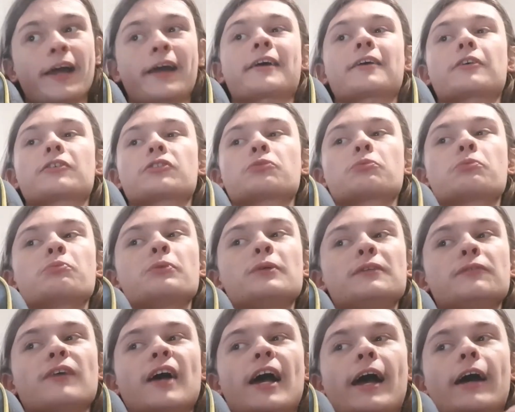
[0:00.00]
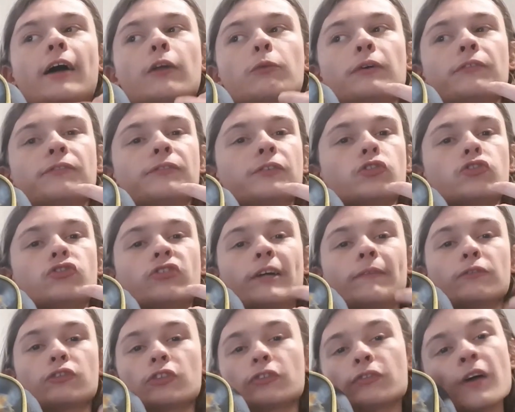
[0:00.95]
as we've had with the
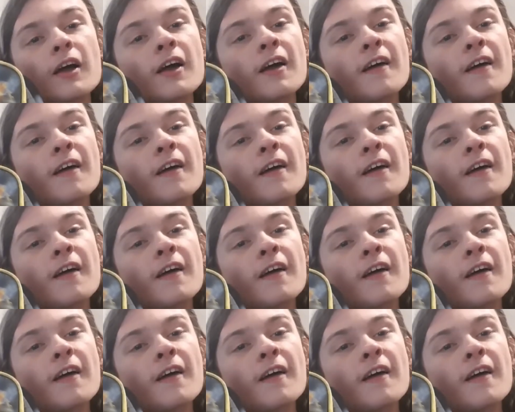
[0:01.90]
strengths of